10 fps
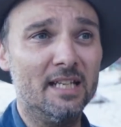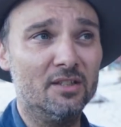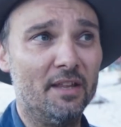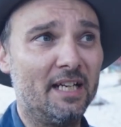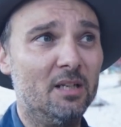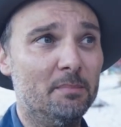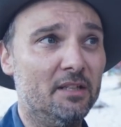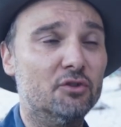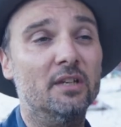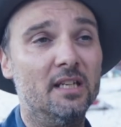So that can be the
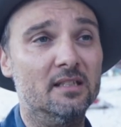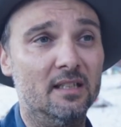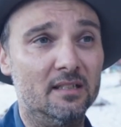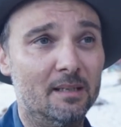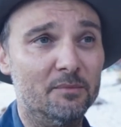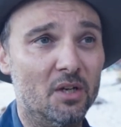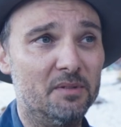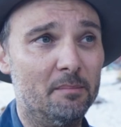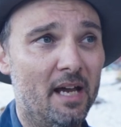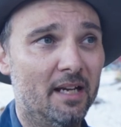trickiest thing sometimes
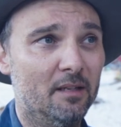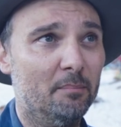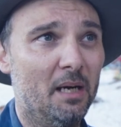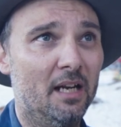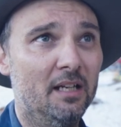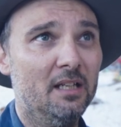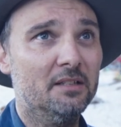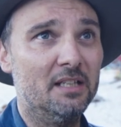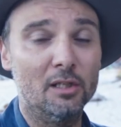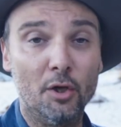about it. But
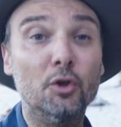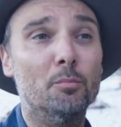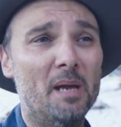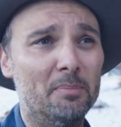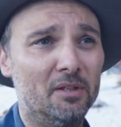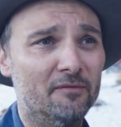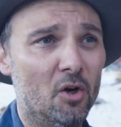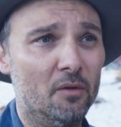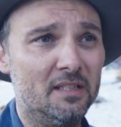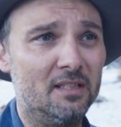there's a lot of good people
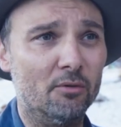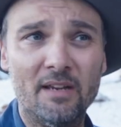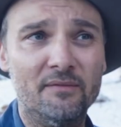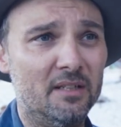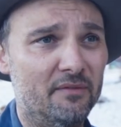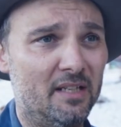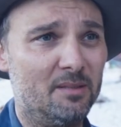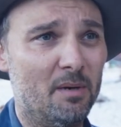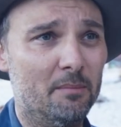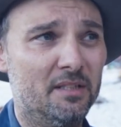involved. There's a great VFX
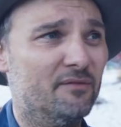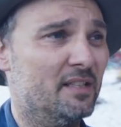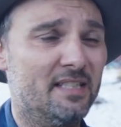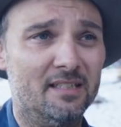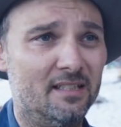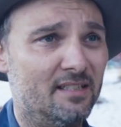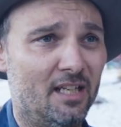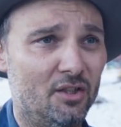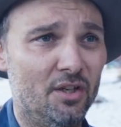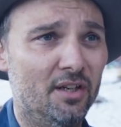department. There's a fantastic
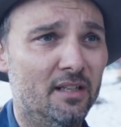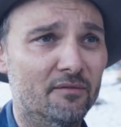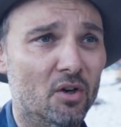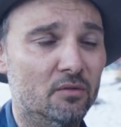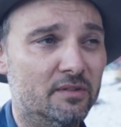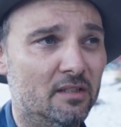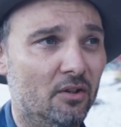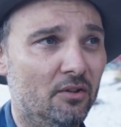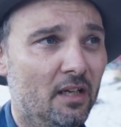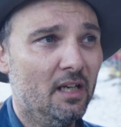second unit involved.
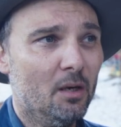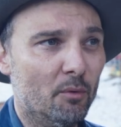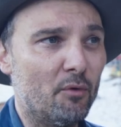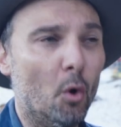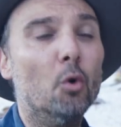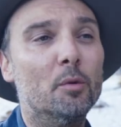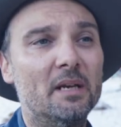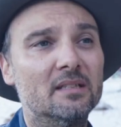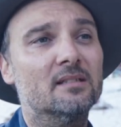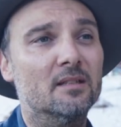So we've got all the
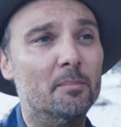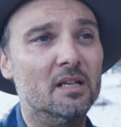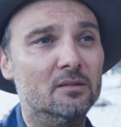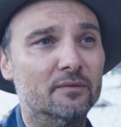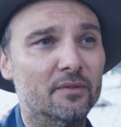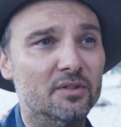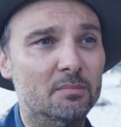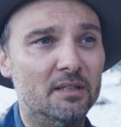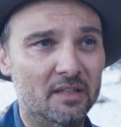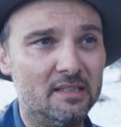pieces of the puzzle for it to
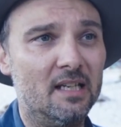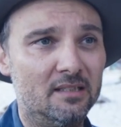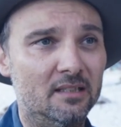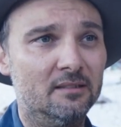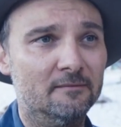be fantastic.